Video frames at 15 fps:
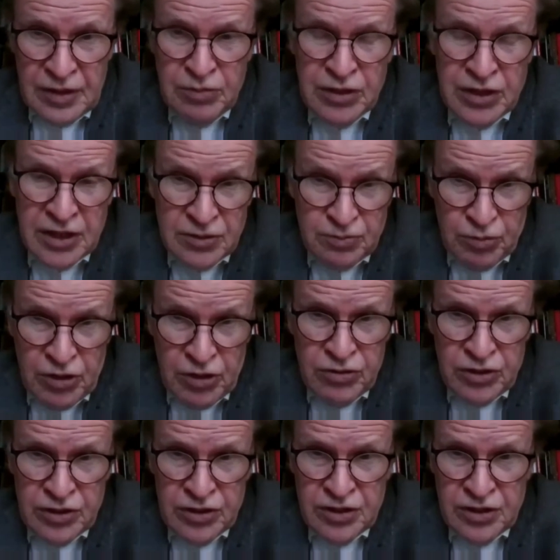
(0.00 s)
But that's
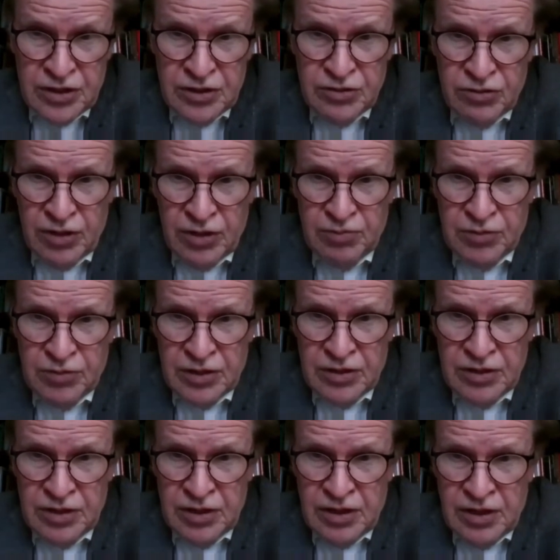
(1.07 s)
broken and interrupted
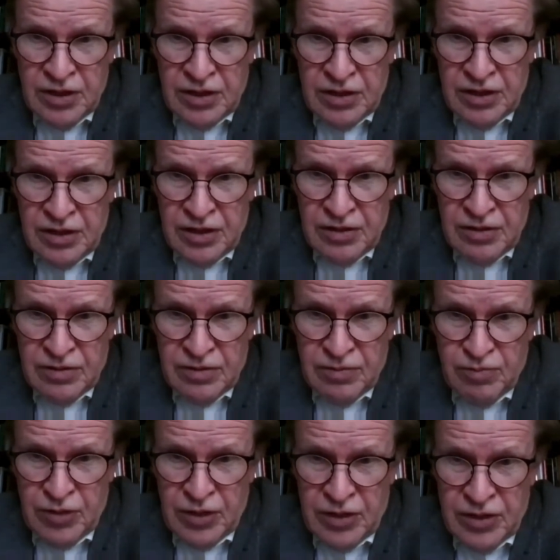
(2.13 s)

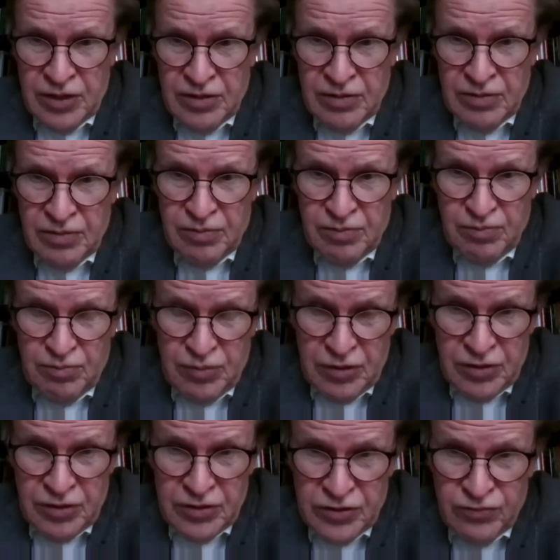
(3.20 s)
by
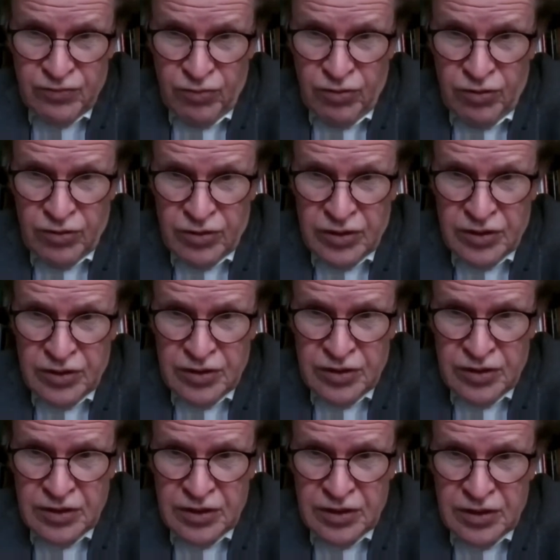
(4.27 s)
periods of war,
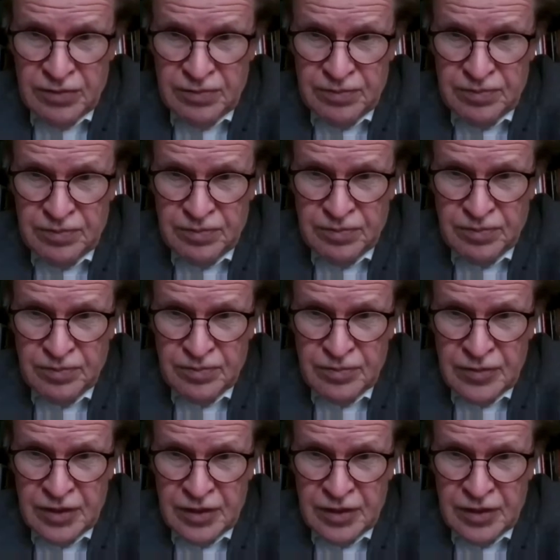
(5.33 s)
and those